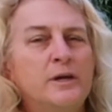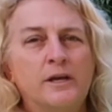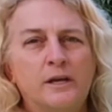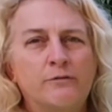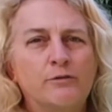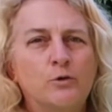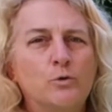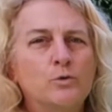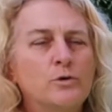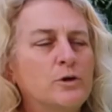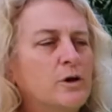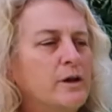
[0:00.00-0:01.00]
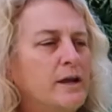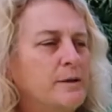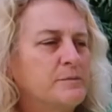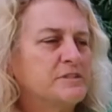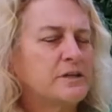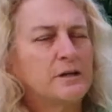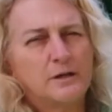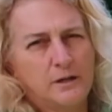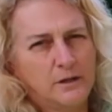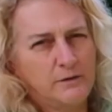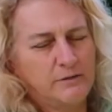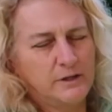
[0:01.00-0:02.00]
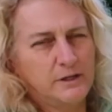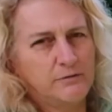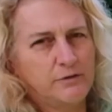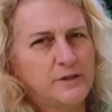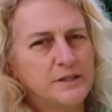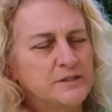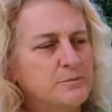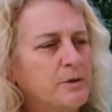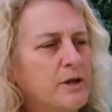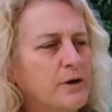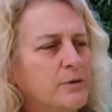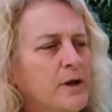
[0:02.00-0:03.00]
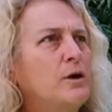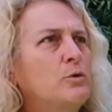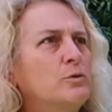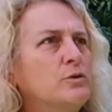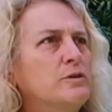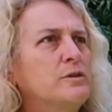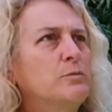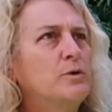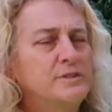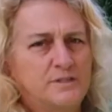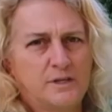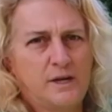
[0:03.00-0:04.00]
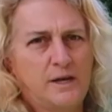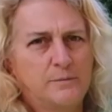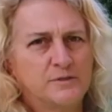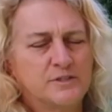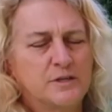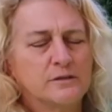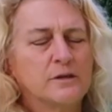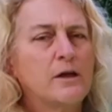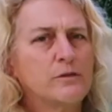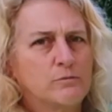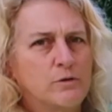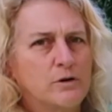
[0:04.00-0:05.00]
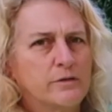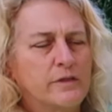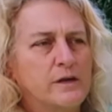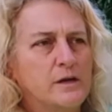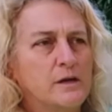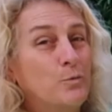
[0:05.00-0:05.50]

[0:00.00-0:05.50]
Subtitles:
If you're ordering on Amazon, and I'll leave a link for these below, I ordered them once on Amazon, got the wrong thing.